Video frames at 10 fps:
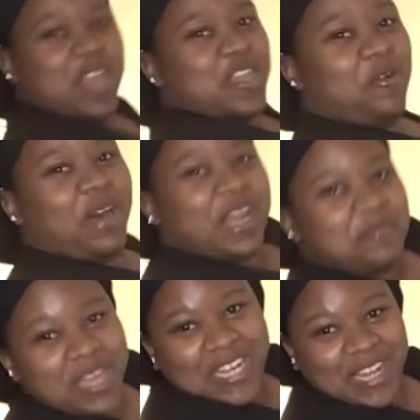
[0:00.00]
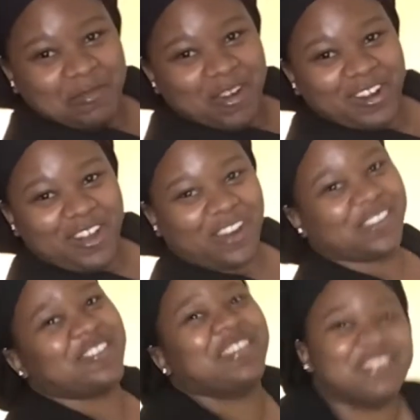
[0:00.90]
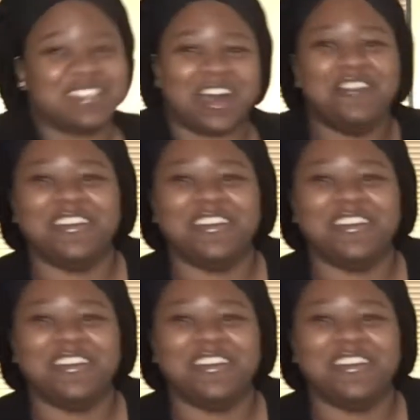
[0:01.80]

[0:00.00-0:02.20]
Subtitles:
You want a medium or a large? Let me stop.